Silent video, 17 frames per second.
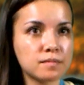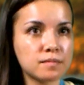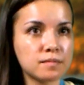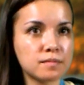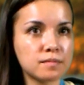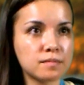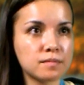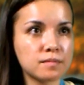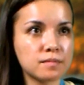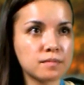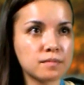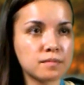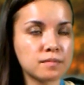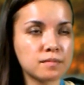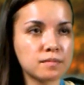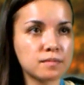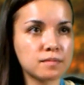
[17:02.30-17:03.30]

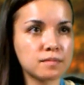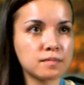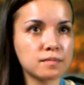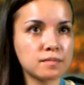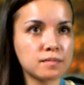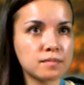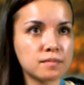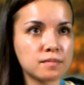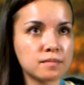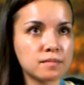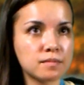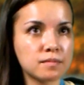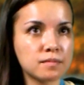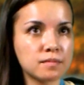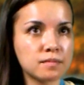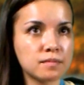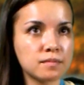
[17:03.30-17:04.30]

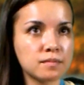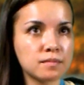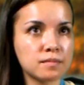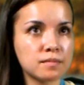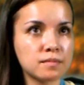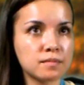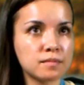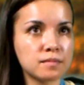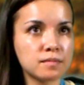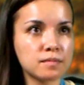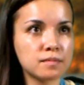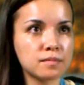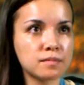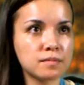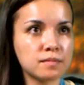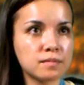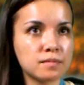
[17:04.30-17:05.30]

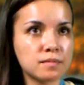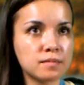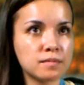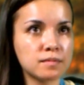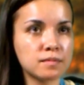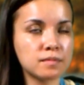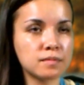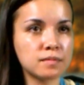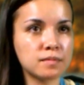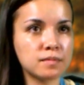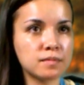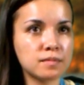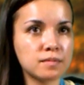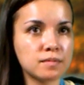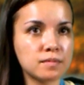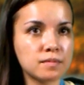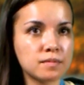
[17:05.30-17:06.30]

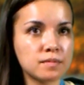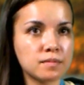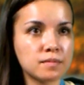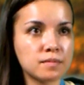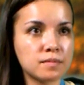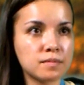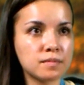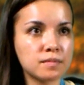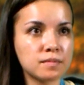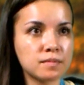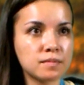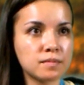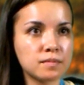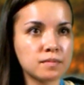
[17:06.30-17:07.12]
Nothing is said.